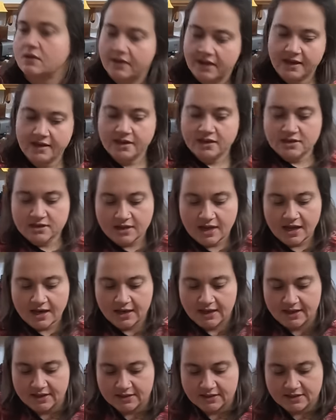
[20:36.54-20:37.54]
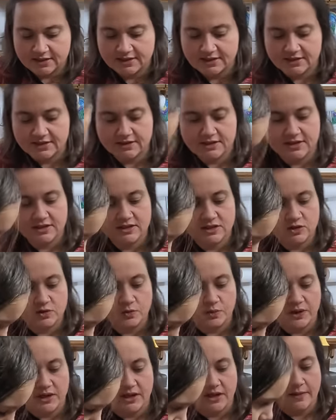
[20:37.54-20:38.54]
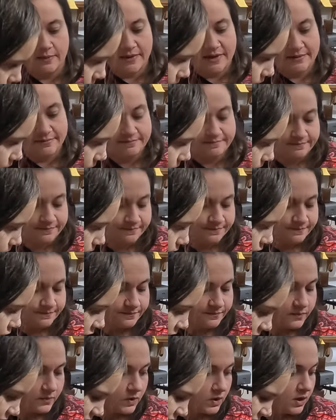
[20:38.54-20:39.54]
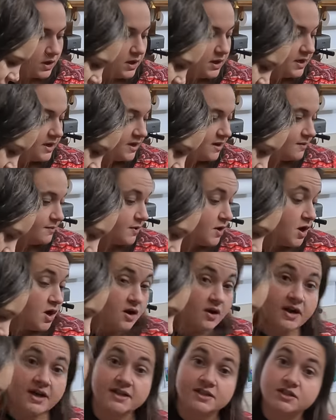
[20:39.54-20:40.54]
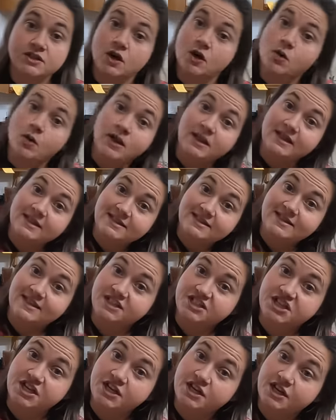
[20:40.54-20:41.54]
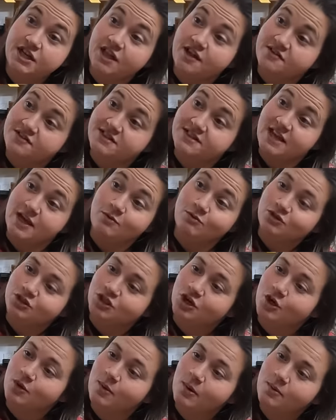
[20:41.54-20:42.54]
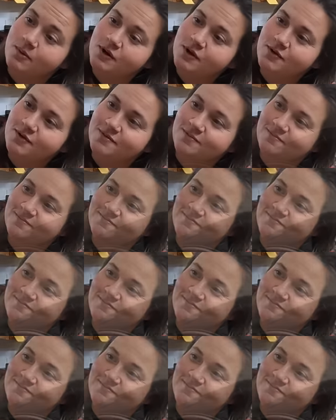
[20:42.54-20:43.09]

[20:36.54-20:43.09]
Yeah, that's kind of like this. It's sweet lemon. Really? Yep. All right, so uh, let's get you in close and we'll show you what we're doing.